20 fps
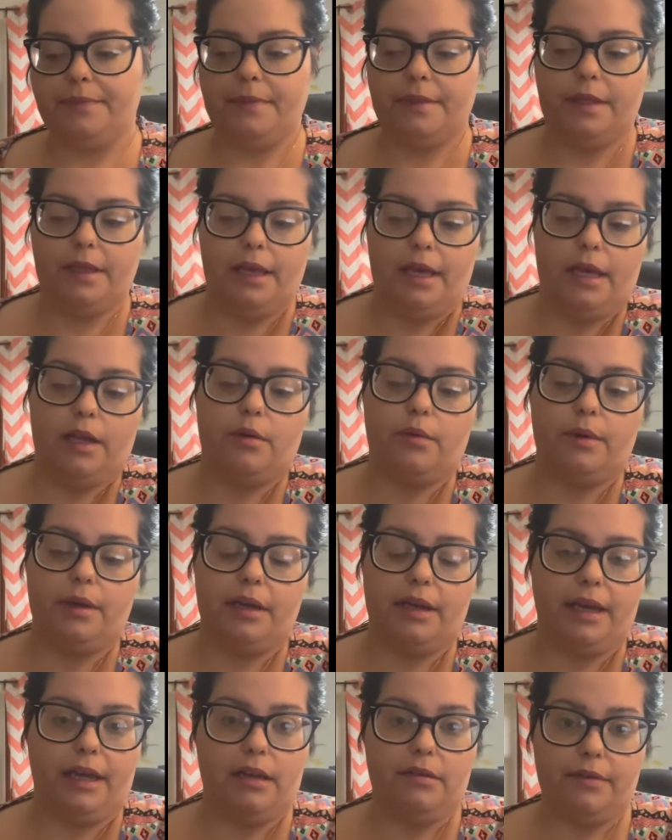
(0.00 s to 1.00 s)
and we
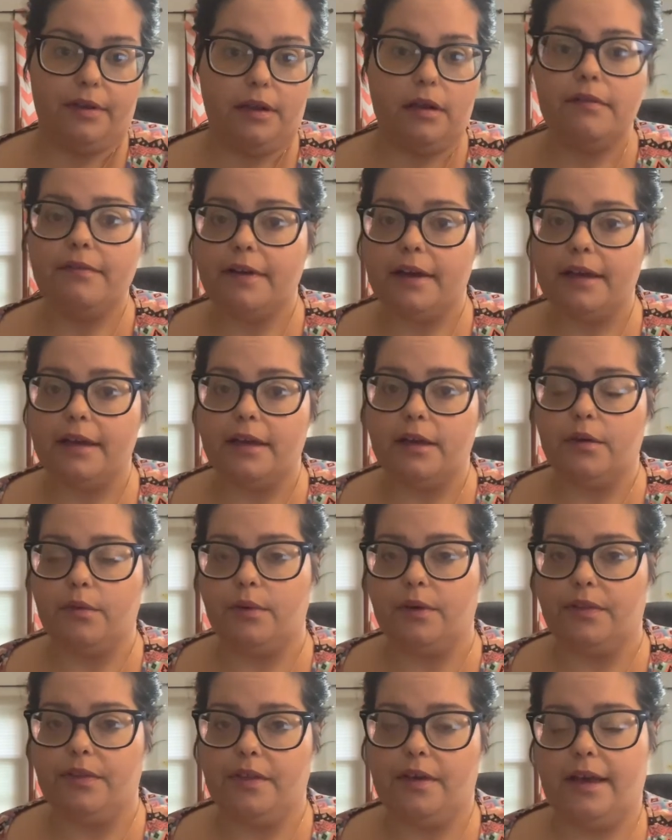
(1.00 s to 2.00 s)
again verify it
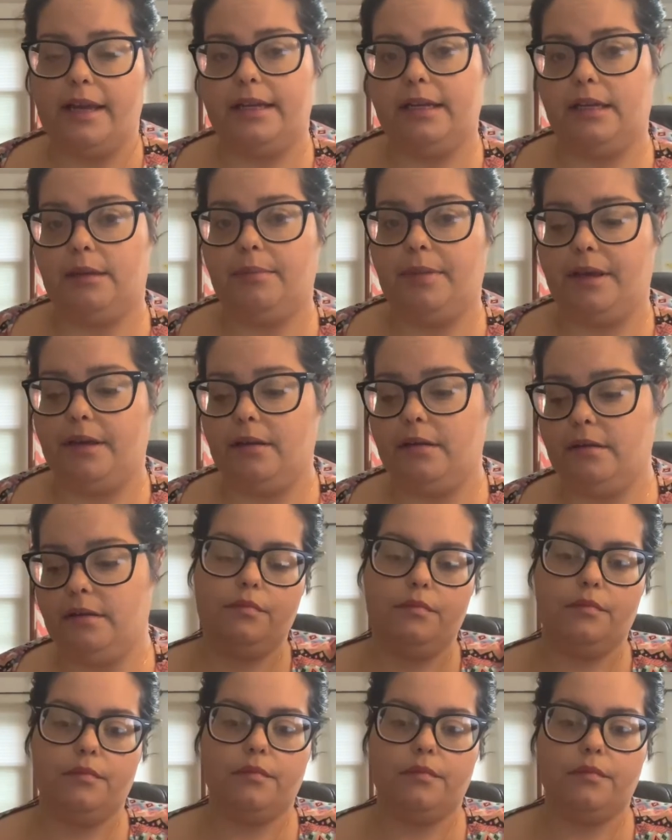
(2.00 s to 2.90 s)
with the ID band.